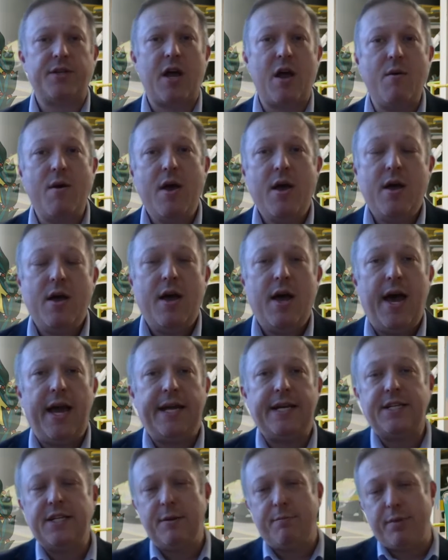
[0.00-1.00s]
So
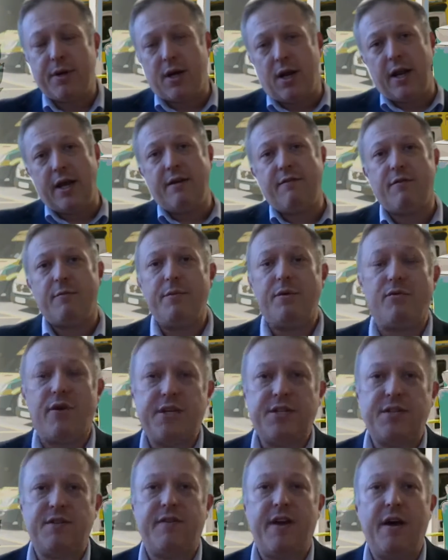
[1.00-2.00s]
atypically from the
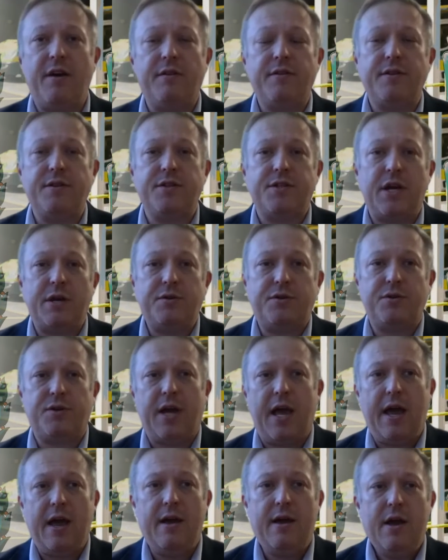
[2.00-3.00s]
rest of health and social
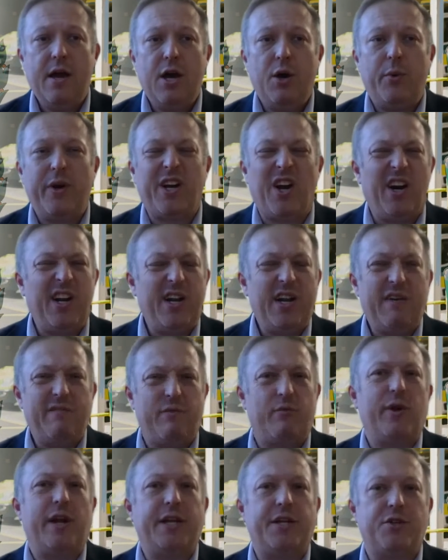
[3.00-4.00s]
care, we kind of never
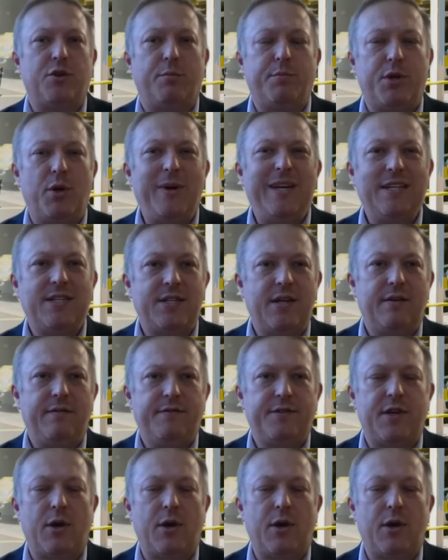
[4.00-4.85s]
really stop doing stuff.